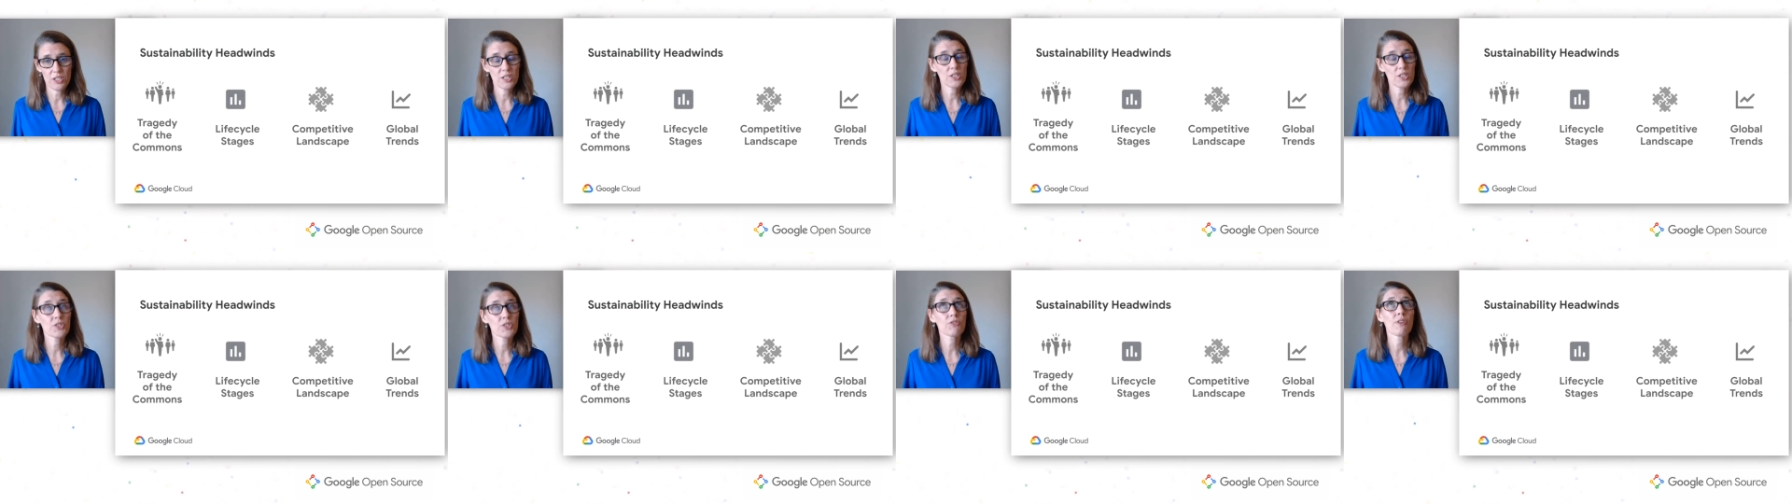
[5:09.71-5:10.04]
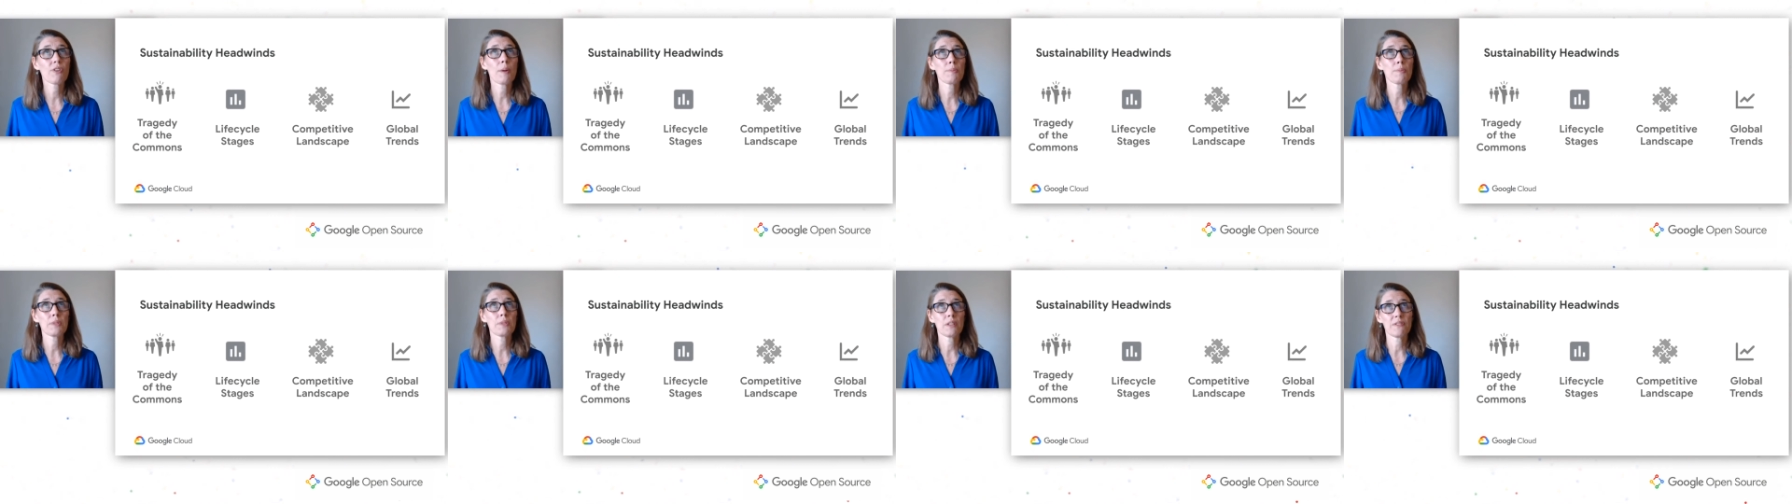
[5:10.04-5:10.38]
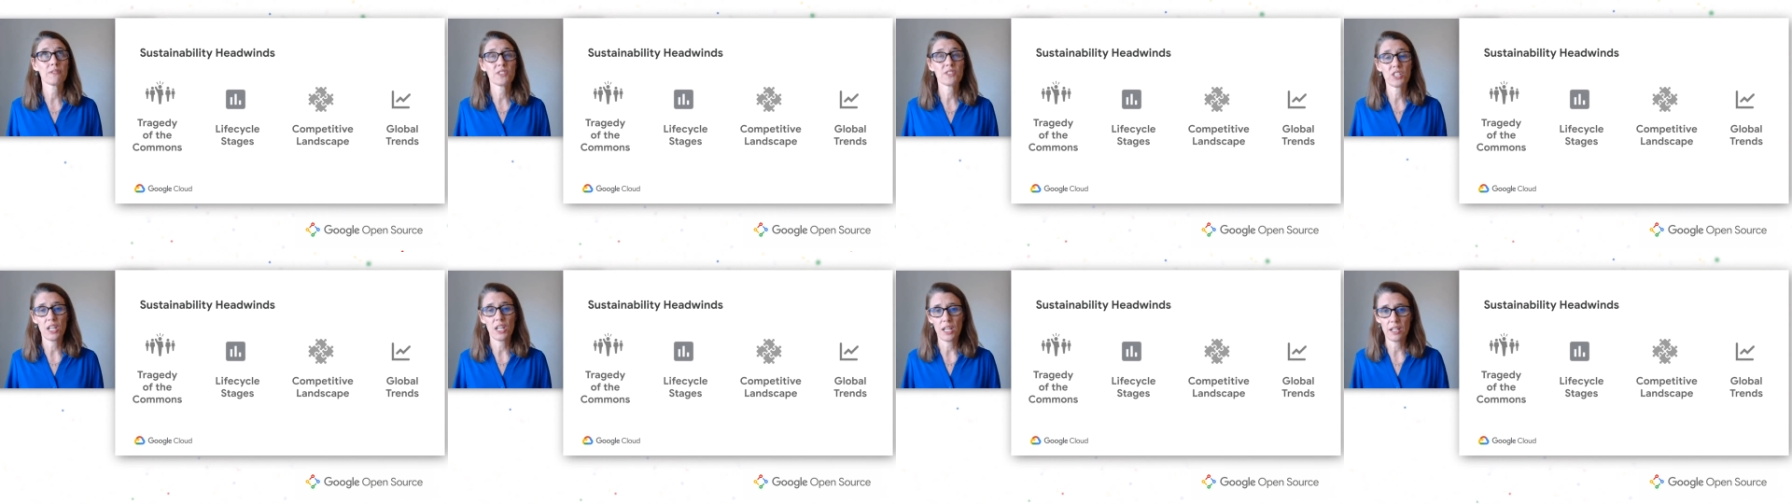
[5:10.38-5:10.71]
disruptive
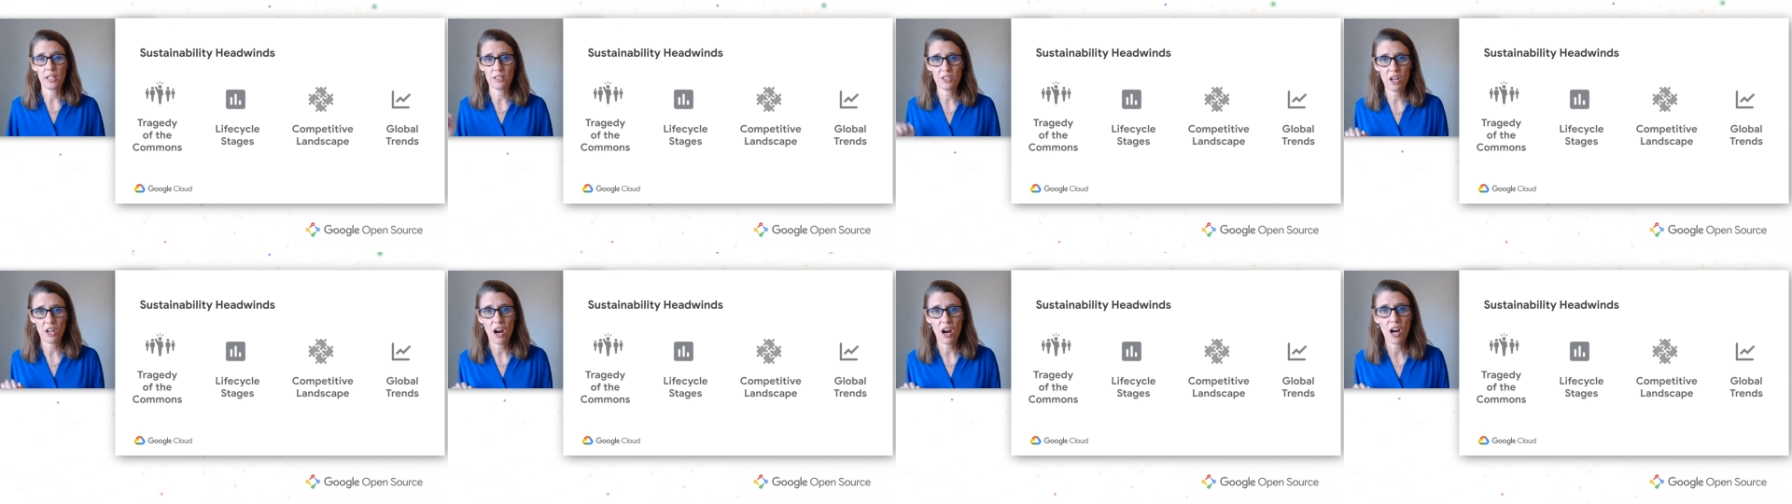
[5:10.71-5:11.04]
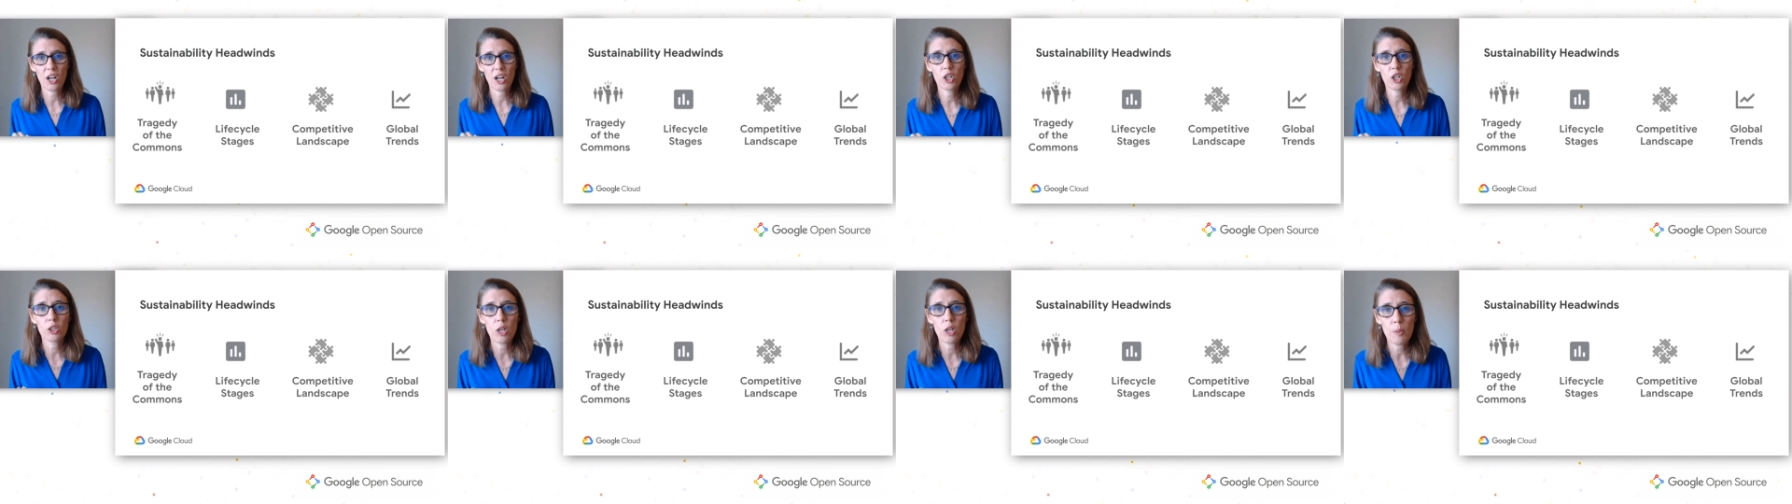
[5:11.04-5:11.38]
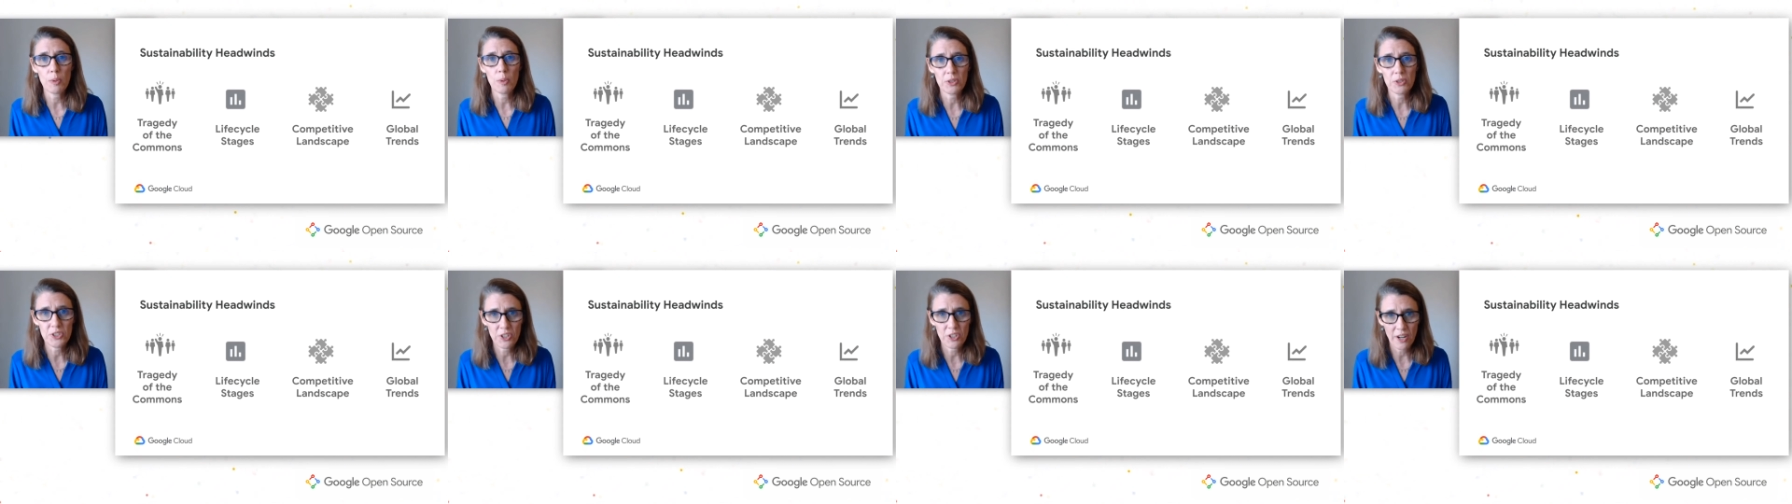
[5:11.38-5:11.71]
change, are
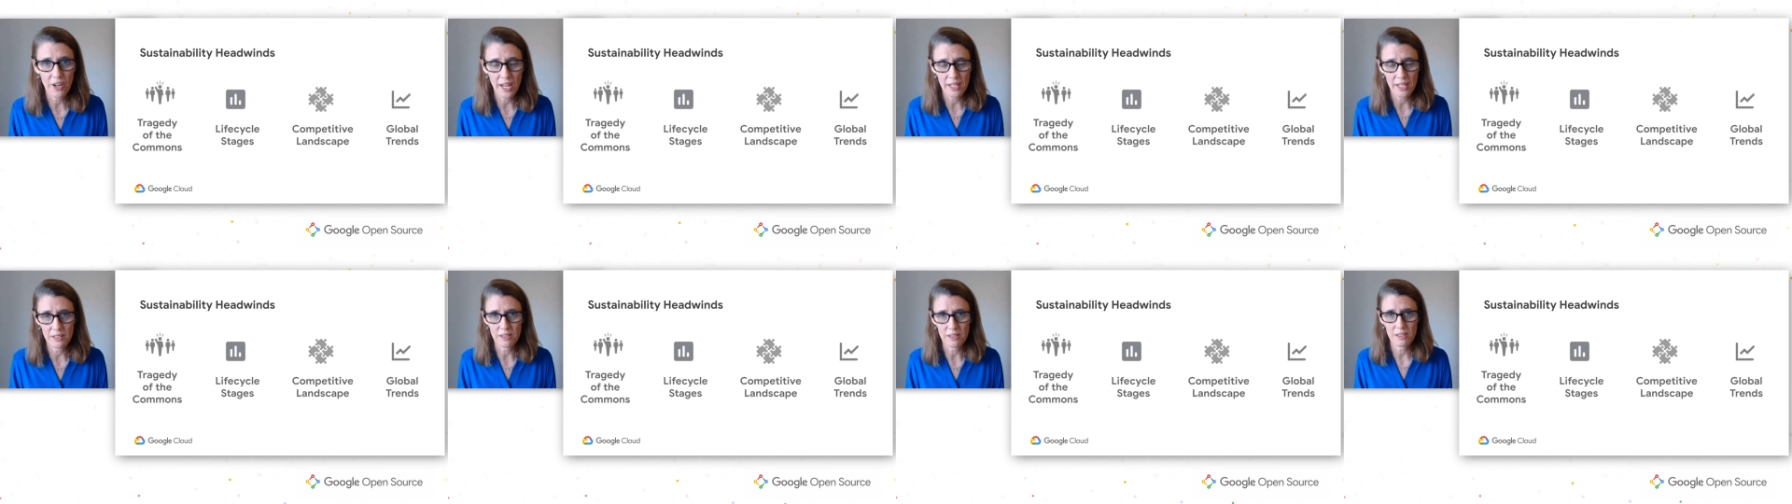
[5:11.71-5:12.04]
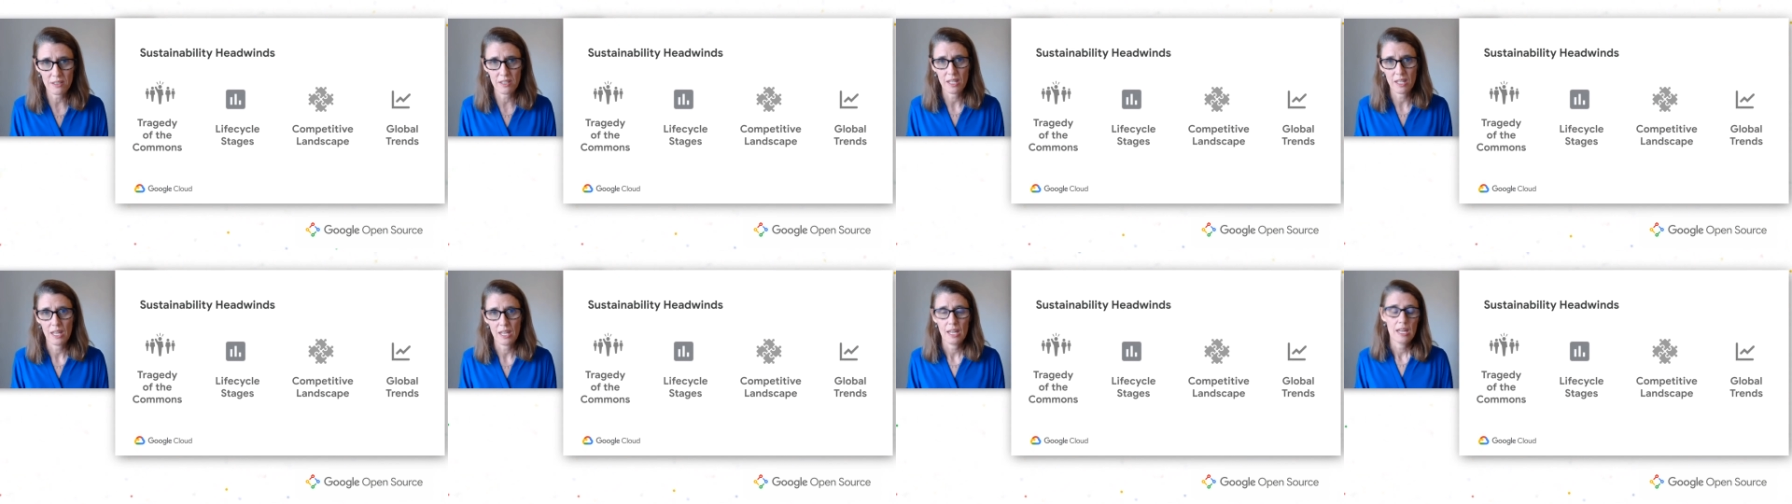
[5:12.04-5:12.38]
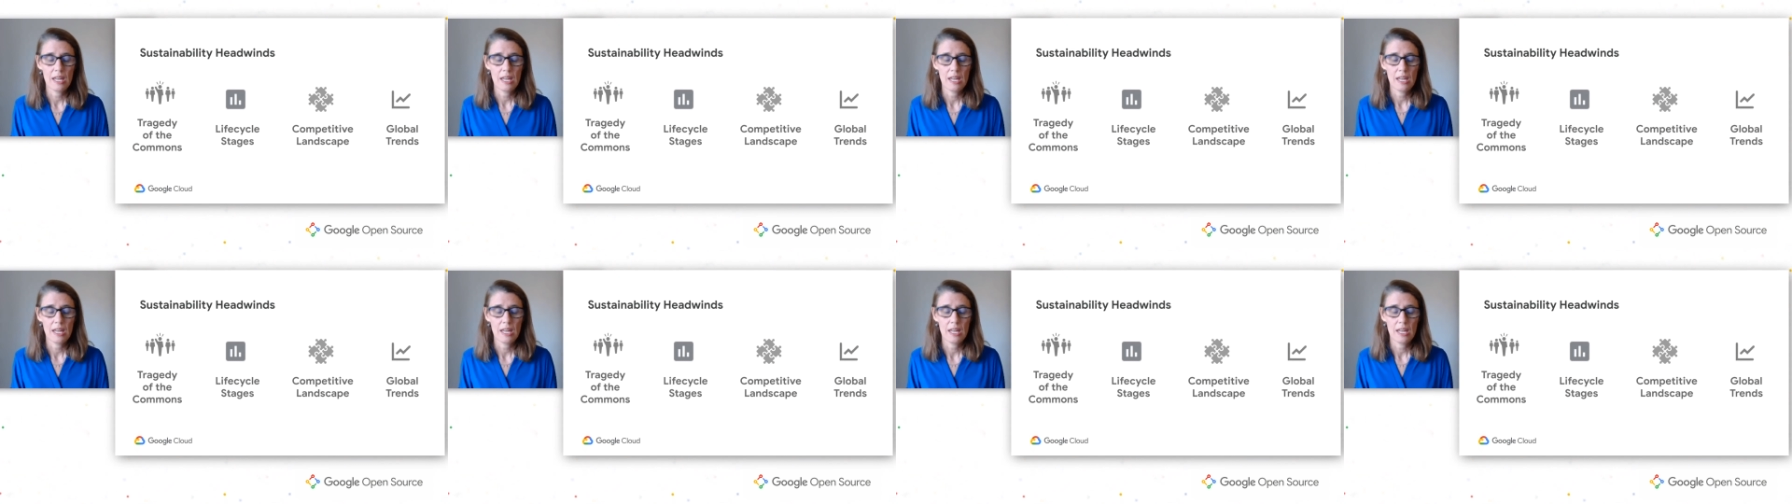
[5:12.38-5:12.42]
global trends.